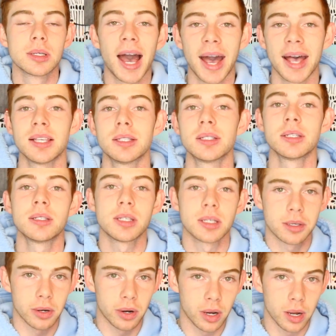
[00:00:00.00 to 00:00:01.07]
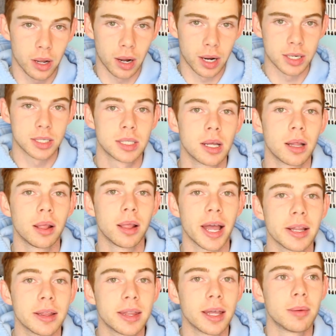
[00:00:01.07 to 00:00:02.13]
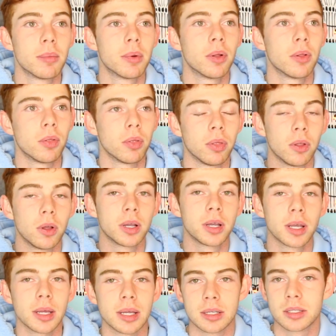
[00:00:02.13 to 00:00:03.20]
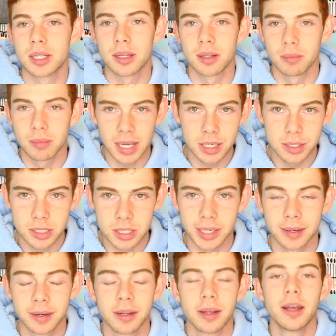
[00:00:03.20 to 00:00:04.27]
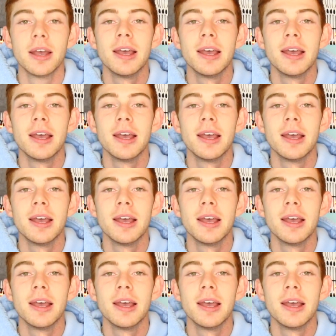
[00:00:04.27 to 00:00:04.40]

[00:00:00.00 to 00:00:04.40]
asked a security guard to let them look into the mansion.